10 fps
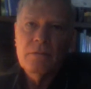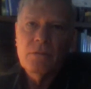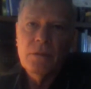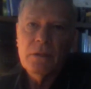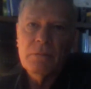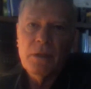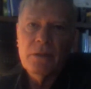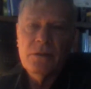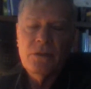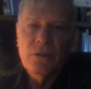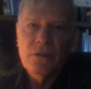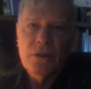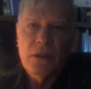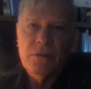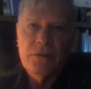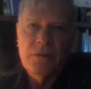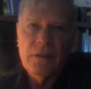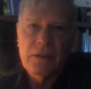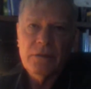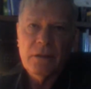really blow the doors off of an
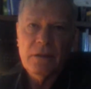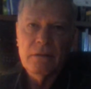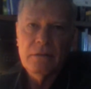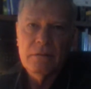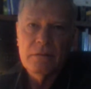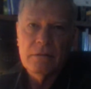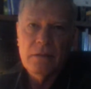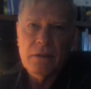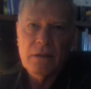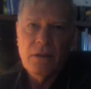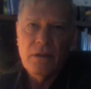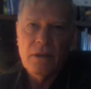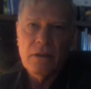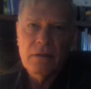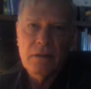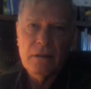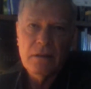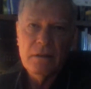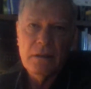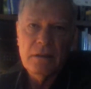electric car
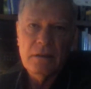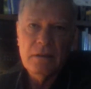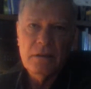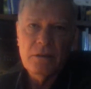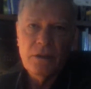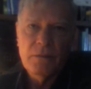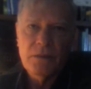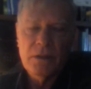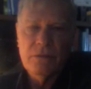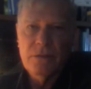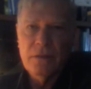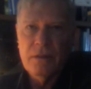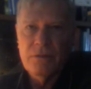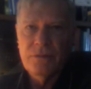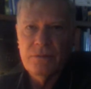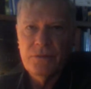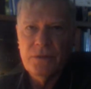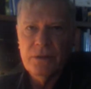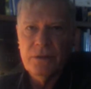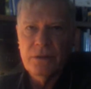in terms of
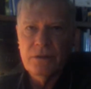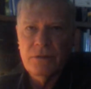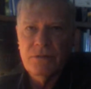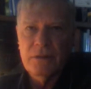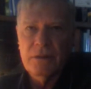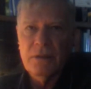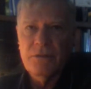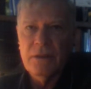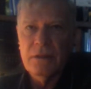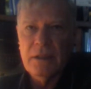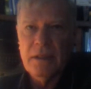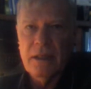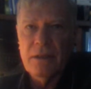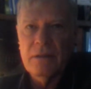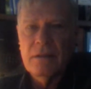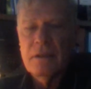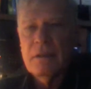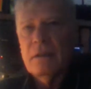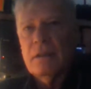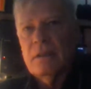fuel use, if you look at how
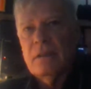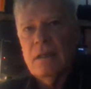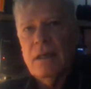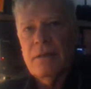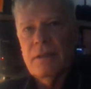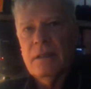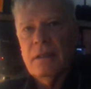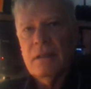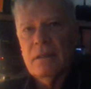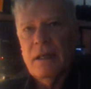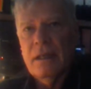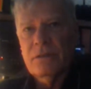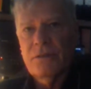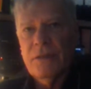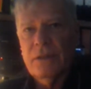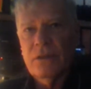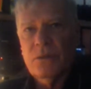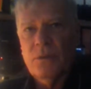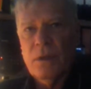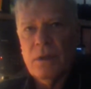the actual
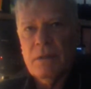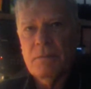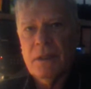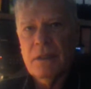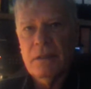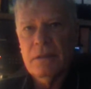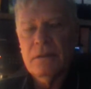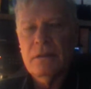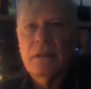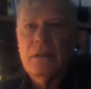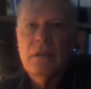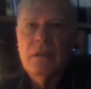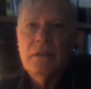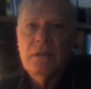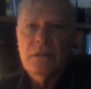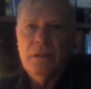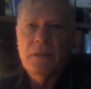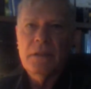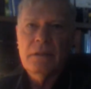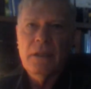figures work, because
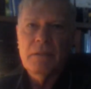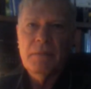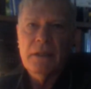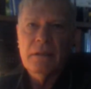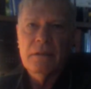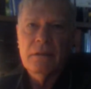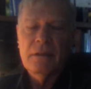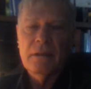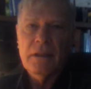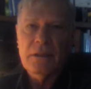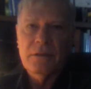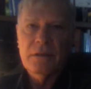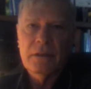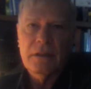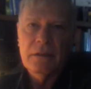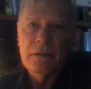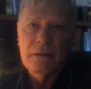somebody's got to make the electricity,